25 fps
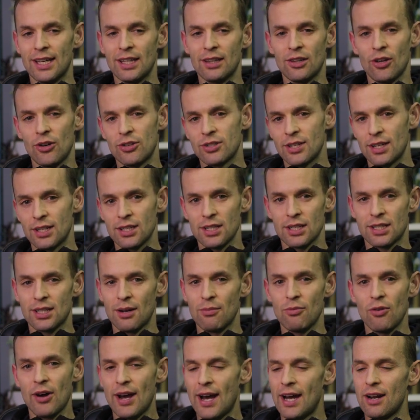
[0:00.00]
those things are
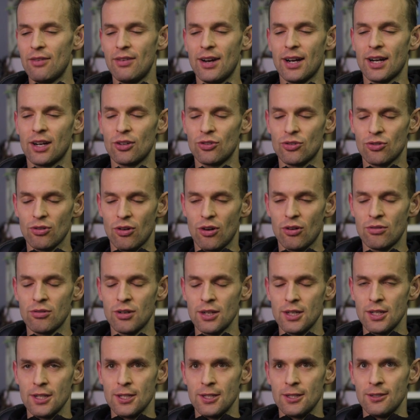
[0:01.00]
somewhat out of our control.
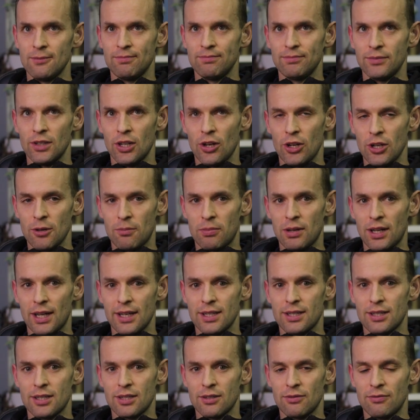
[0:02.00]
You
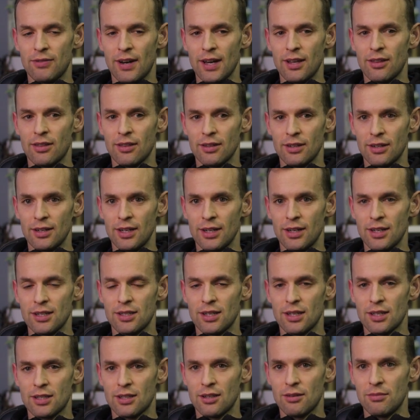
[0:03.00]
place faith in a
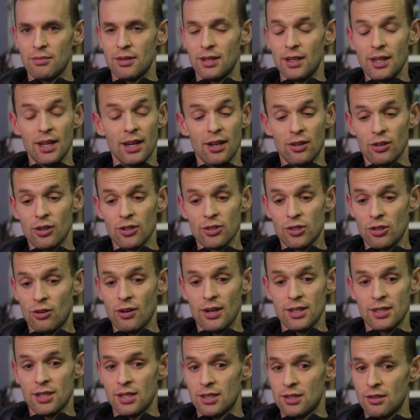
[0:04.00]
system, and like, it's a
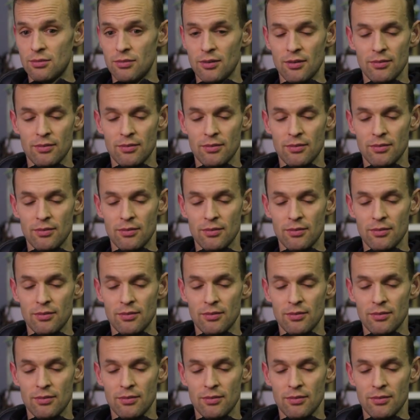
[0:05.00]
great system.